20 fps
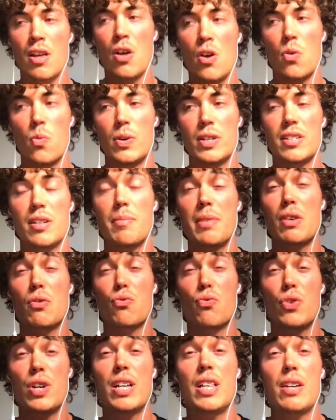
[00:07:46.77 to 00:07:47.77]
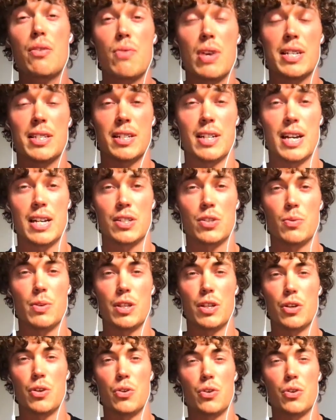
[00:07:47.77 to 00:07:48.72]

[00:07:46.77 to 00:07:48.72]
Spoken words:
When something really resonates with you,